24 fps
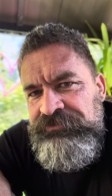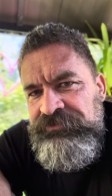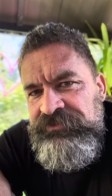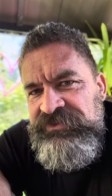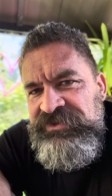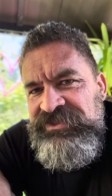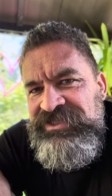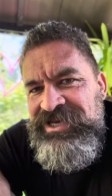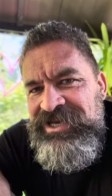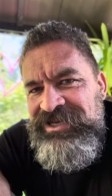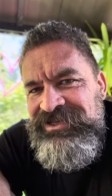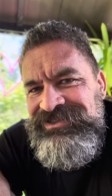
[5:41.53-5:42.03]

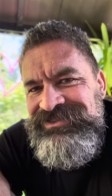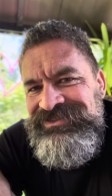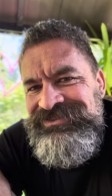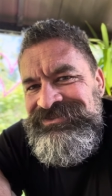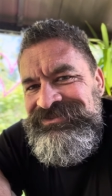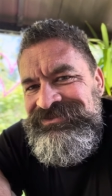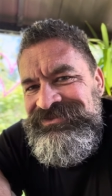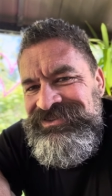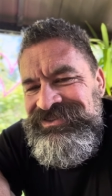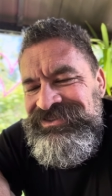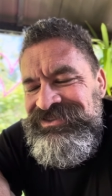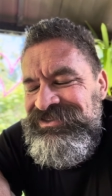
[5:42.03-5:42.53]
Okay,
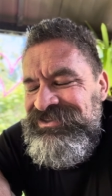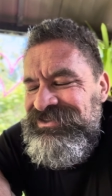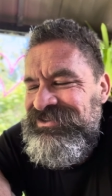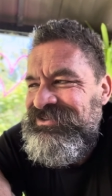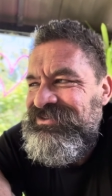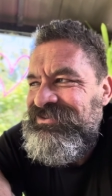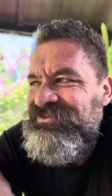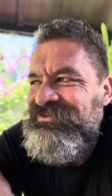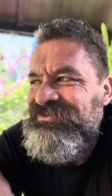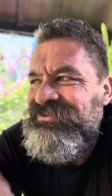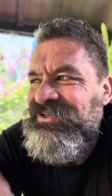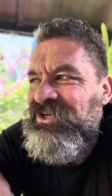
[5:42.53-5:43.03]

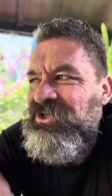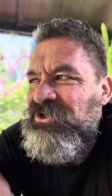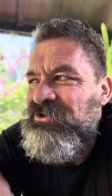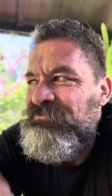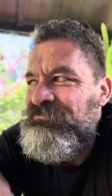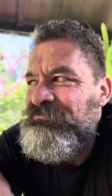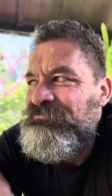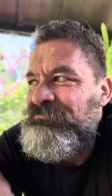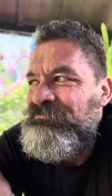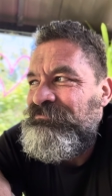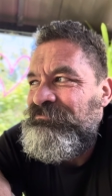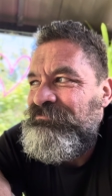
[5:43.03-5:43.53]
so
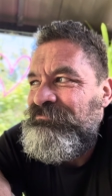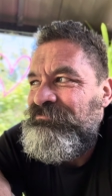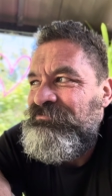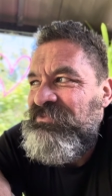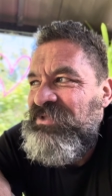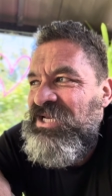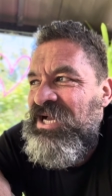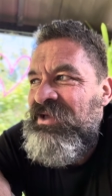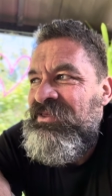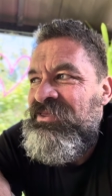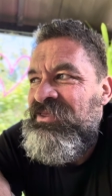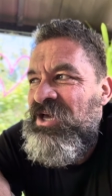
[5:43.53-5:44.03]

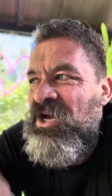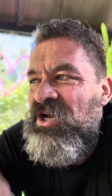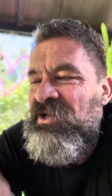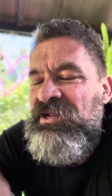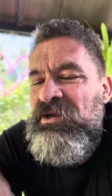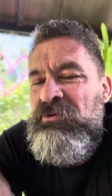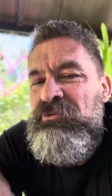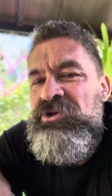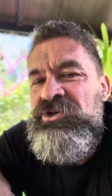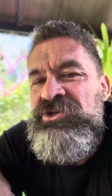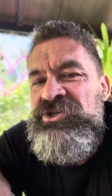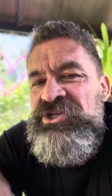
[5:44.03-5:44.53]
I thought I
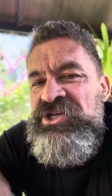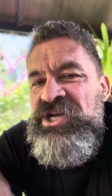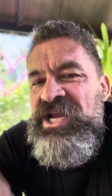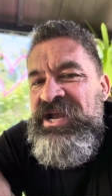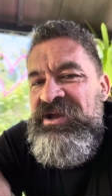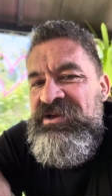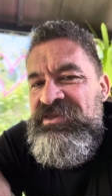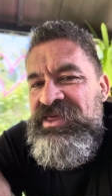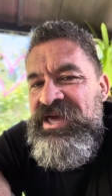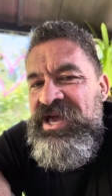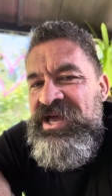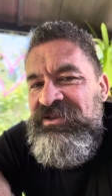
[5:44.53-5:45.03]
would
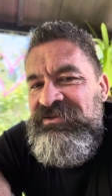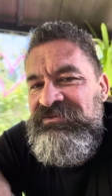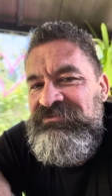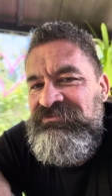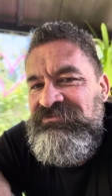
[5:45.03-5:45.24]
share that.